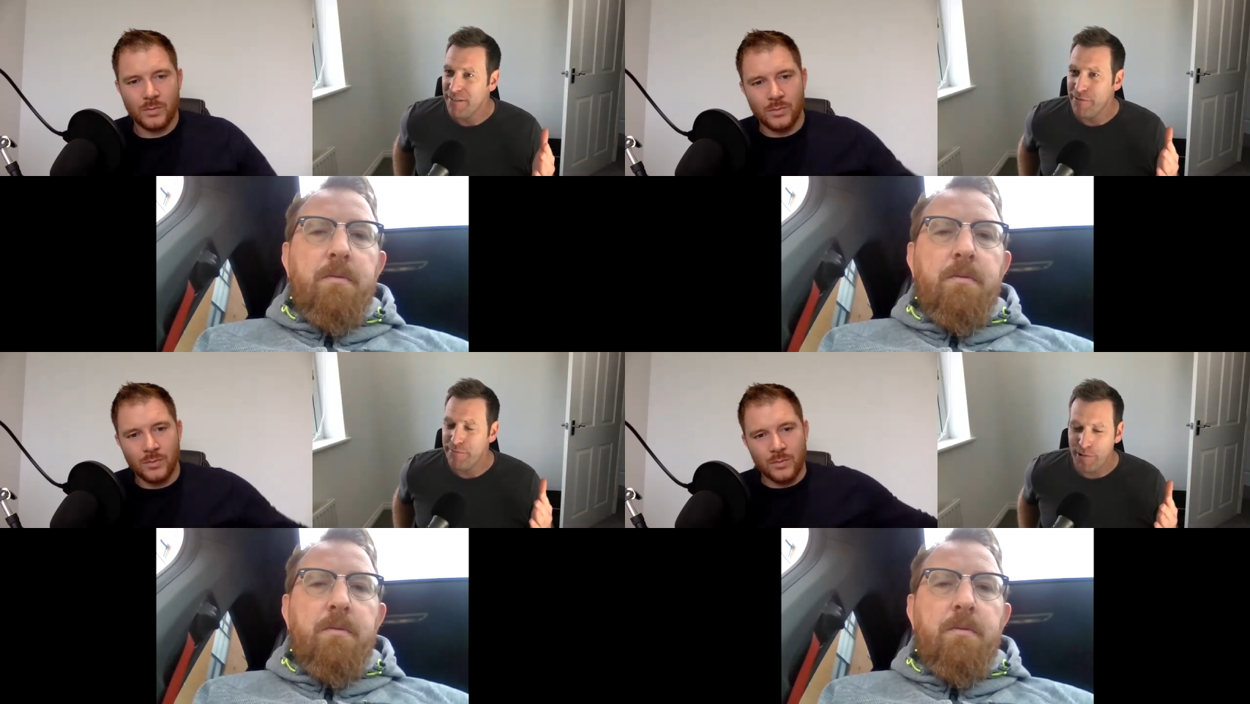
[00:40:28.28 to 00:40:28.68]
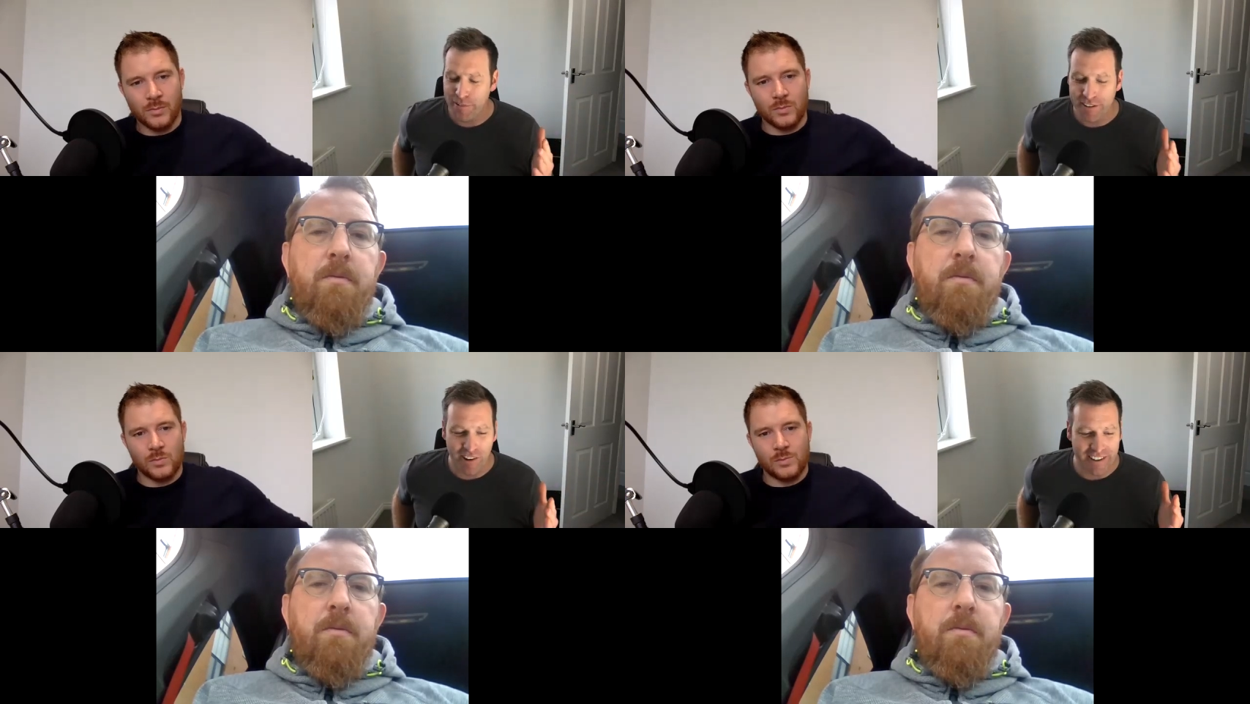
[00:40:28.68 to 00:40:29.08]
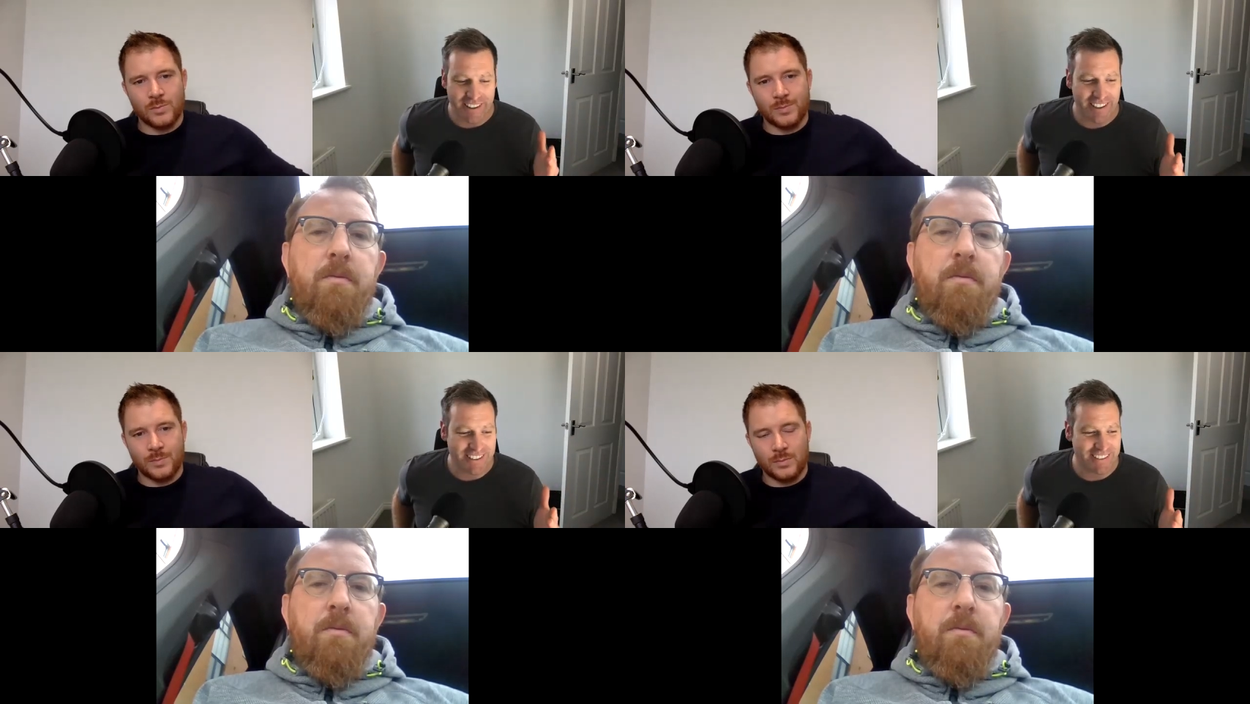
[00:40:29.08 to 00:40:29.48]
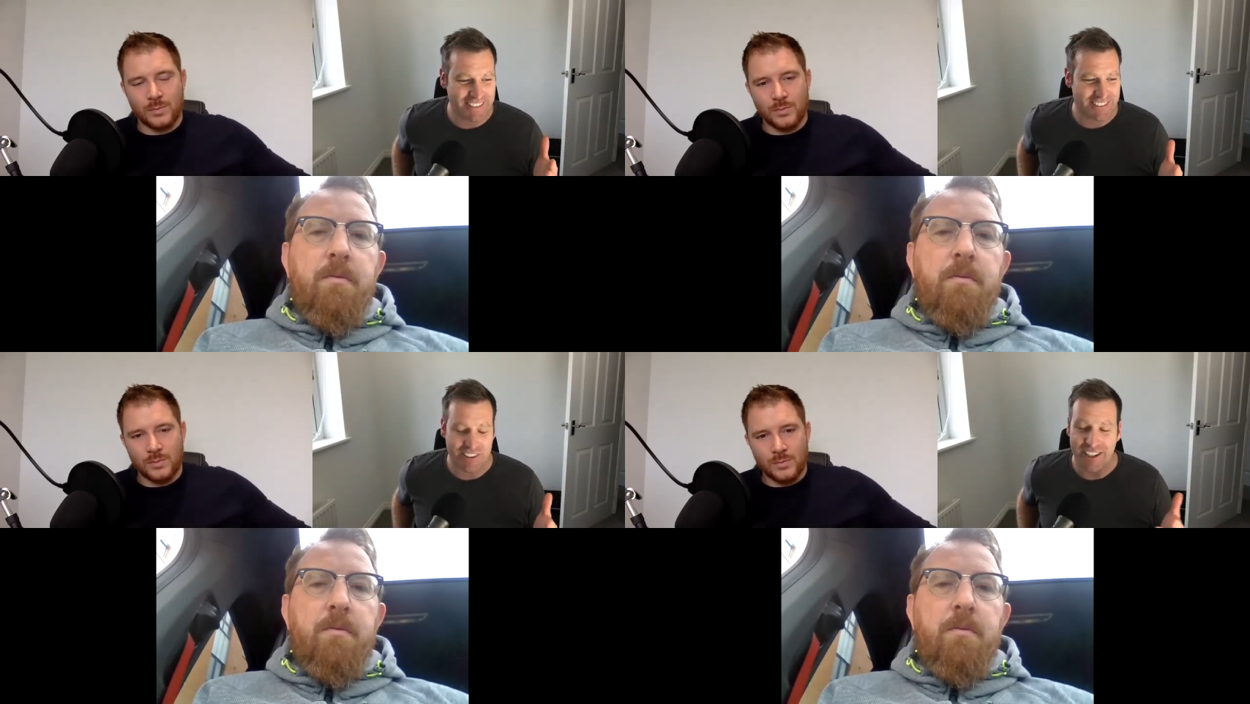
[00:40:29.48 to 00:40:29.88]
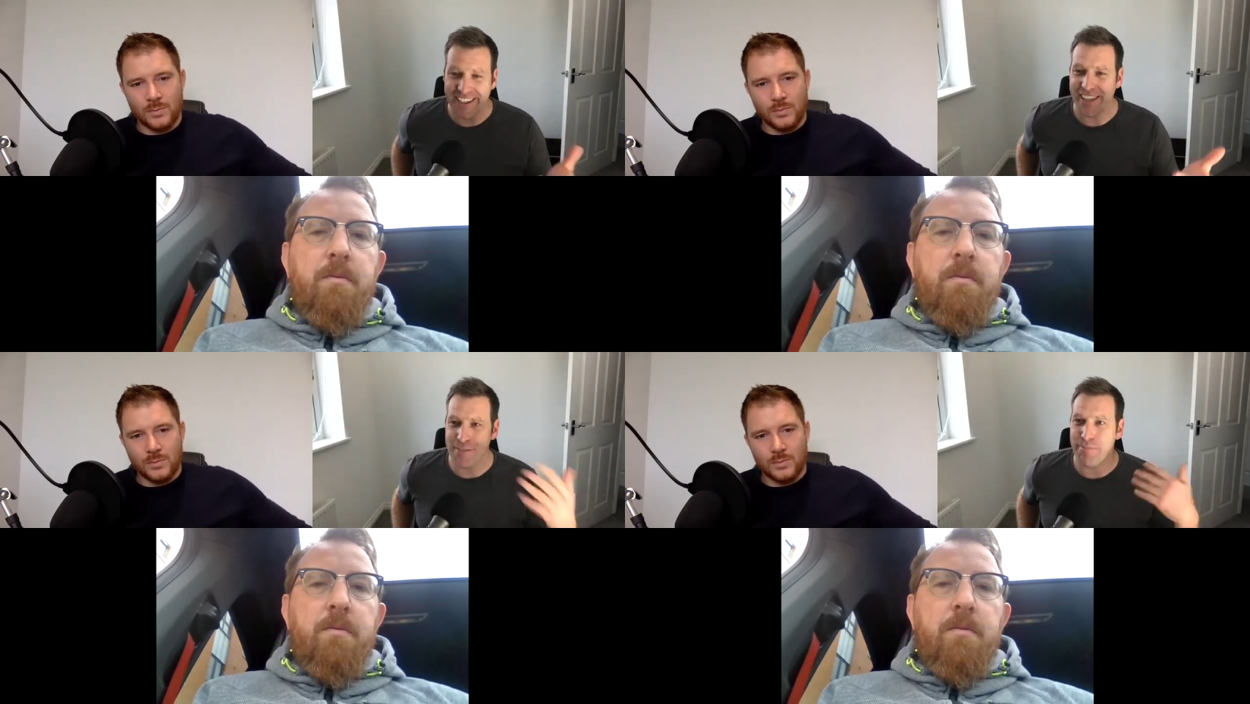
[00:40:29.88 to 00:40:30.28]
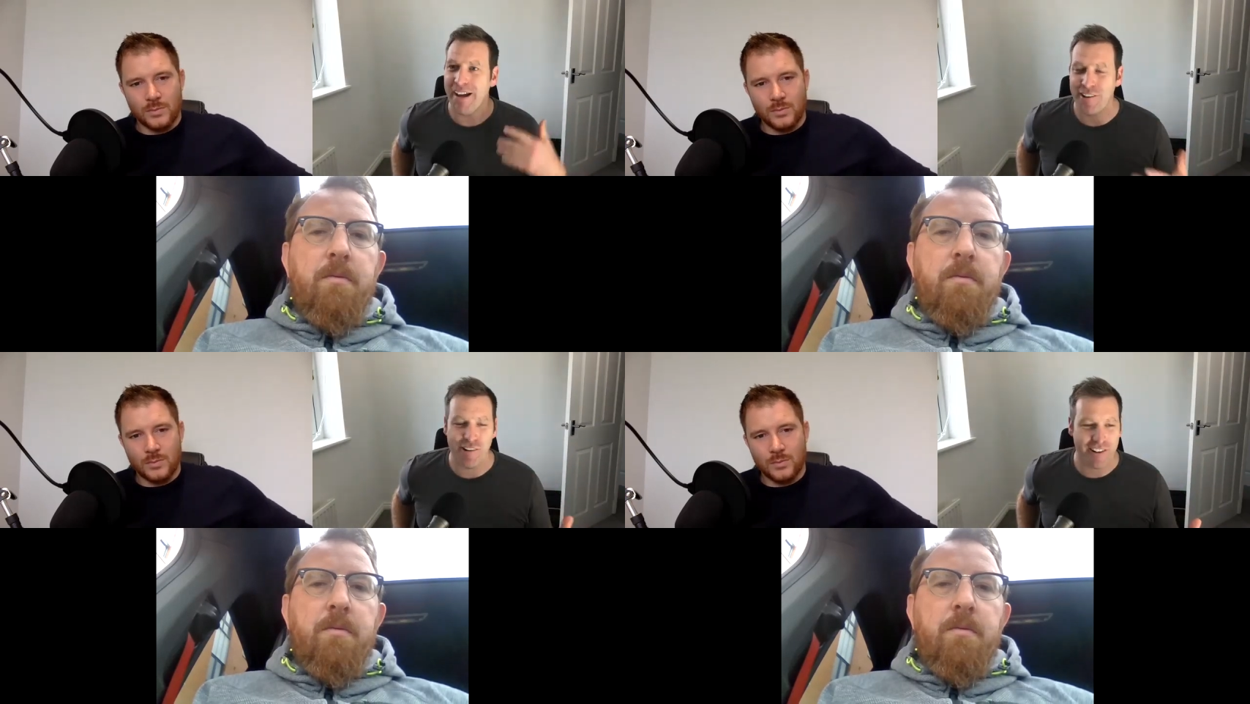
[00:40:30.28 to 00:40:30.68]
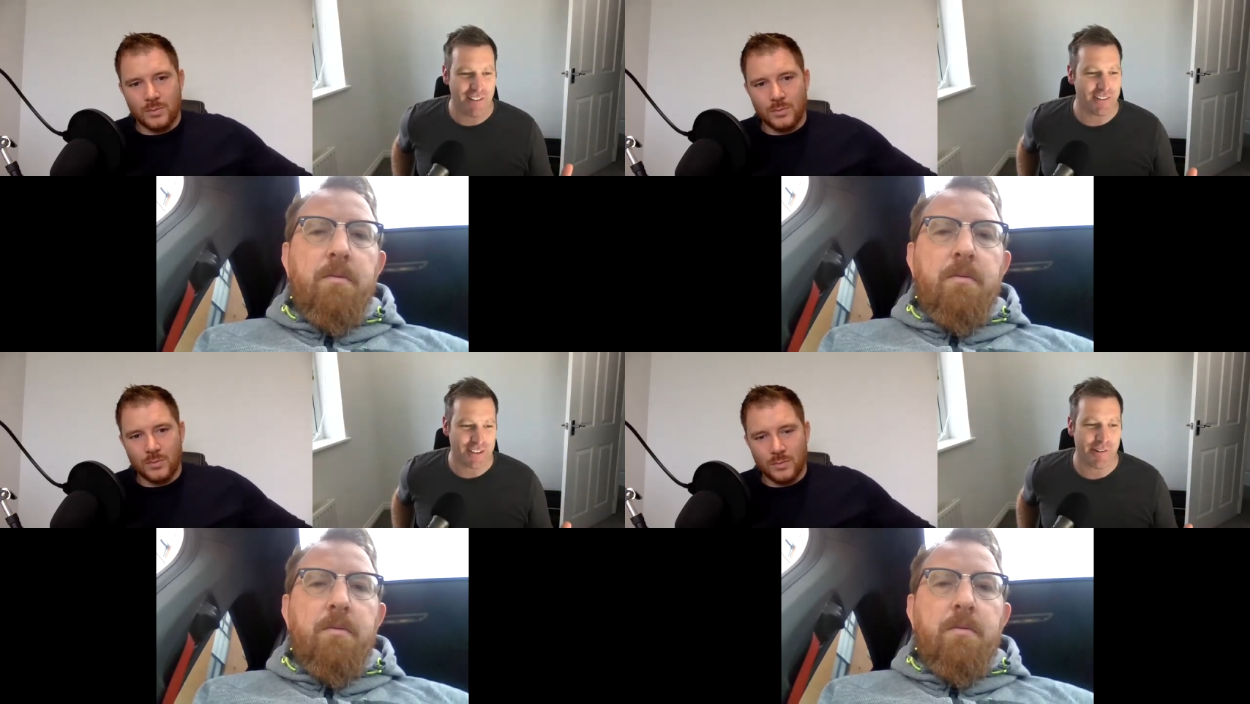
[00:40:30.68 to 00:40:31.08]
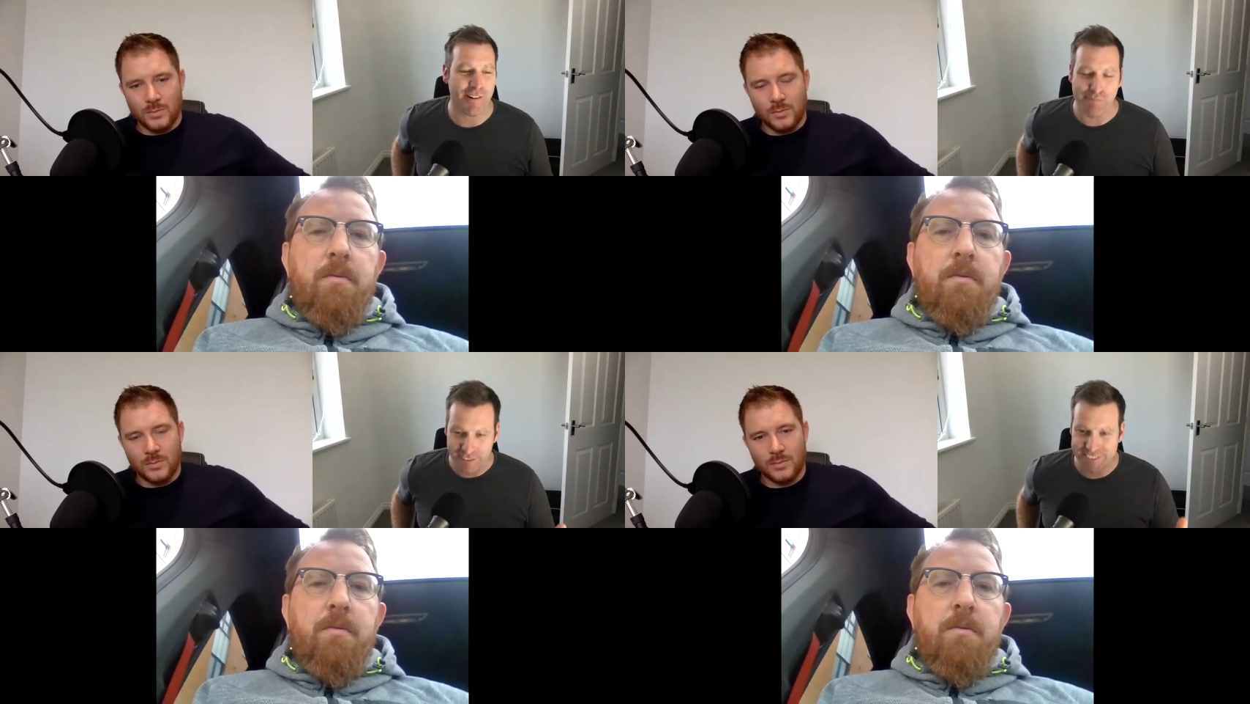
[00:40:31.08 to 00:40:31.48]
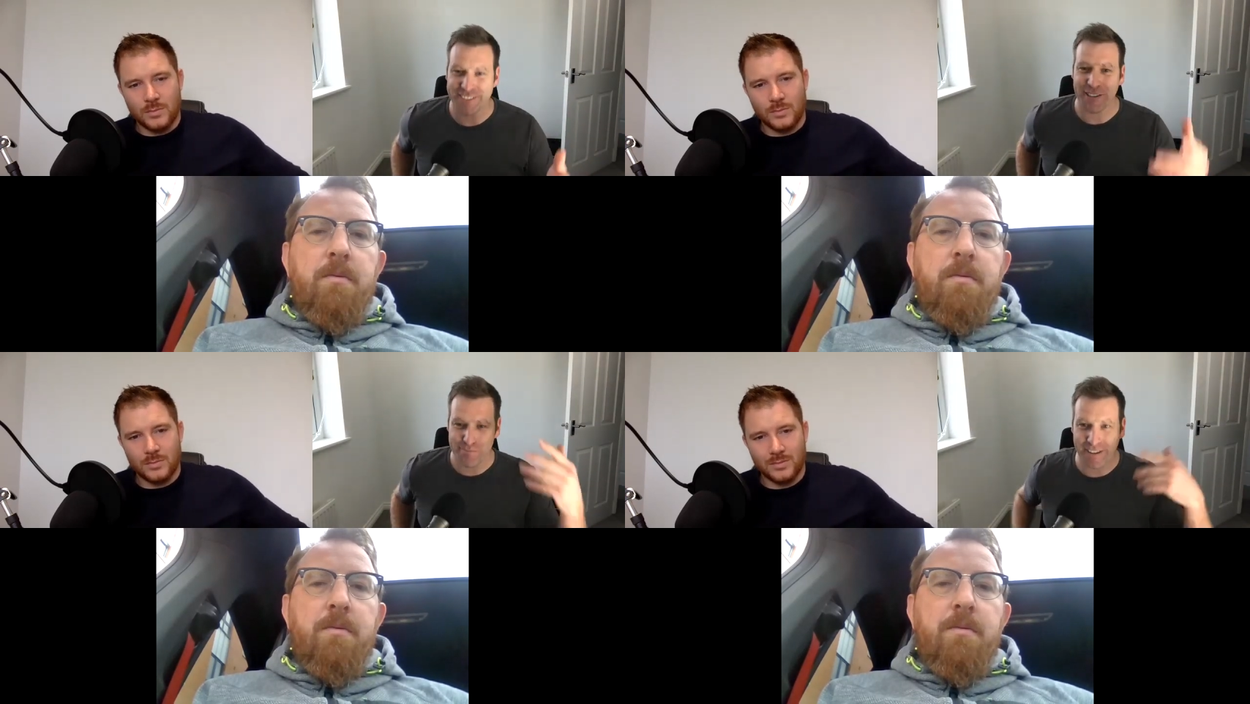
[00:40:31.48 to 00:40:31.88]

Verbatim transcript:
Speaker 1: we've probably got a case to try and get you back on every twelve months or something